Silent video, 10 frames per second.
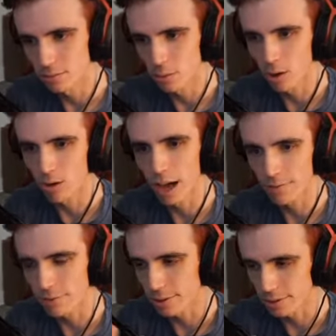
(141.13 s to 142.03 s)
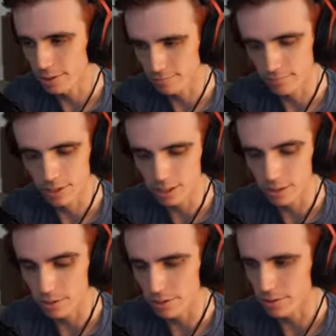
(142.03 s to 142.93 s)
while after this
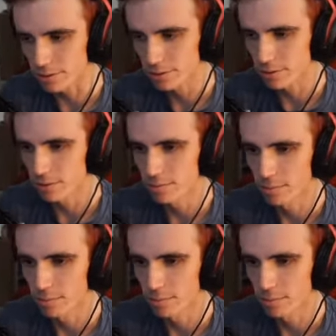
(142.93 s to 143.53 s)
current surgery,